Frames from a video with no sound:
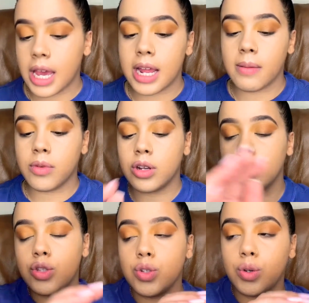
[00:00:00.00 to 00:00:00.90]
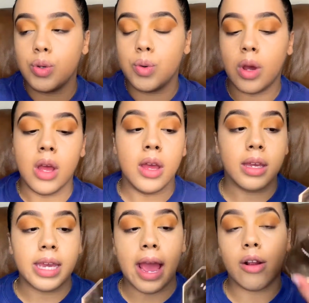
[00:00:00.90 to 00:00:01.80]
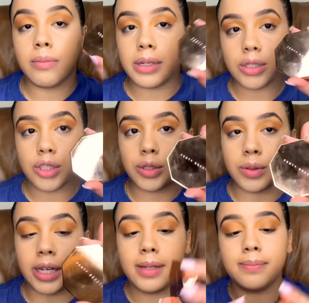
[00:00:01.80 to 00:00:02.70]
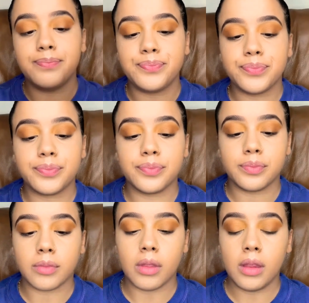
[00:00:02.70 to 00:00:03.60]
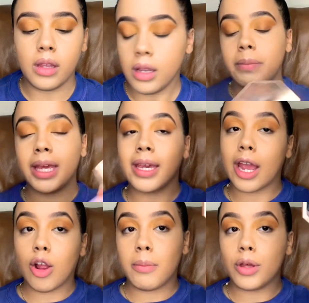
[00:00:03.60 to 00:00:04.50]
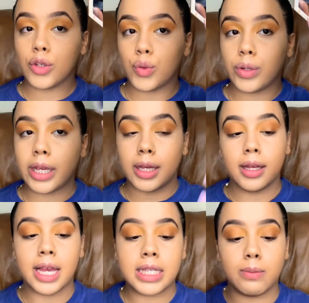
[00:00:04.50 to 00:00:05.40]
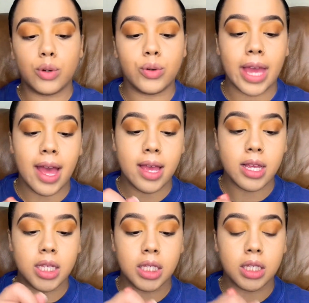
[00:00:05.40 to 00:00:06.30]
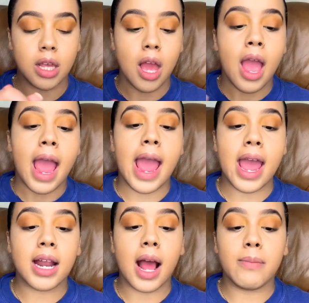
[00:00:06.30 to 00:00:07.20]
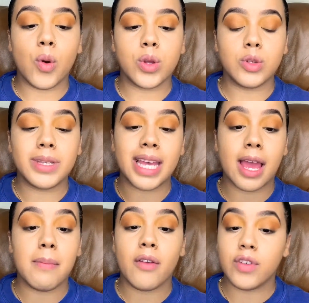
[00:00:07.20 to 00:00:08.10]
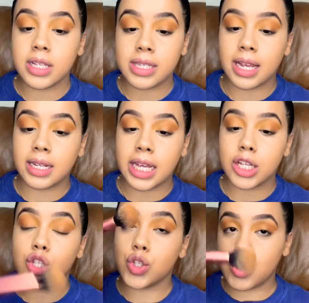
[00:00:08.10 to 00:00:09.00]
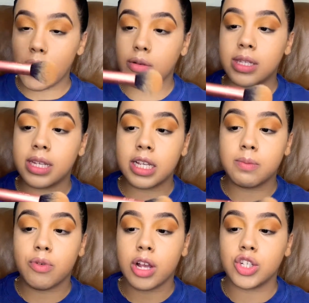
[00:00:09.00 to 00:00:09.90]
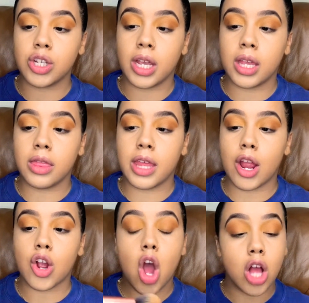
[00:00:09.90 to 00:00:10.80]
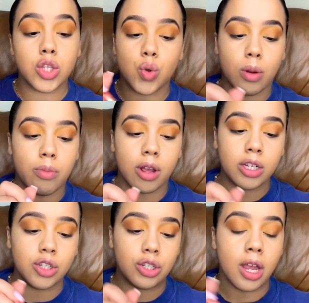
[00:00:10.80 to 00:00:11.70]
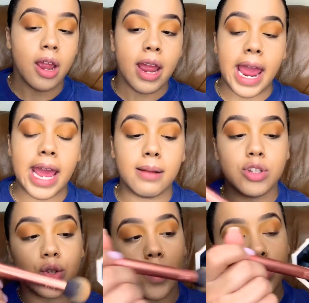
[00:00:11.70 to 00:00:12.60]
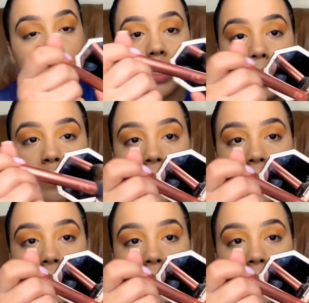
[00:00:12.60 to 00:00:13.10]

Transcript: and I'm gonna do Caramel Cutie. Caramel Cutie, yes boo, yes. And I'm going to be taking my Real Techniques 206 brush in their contour brush, and I'm just going to dip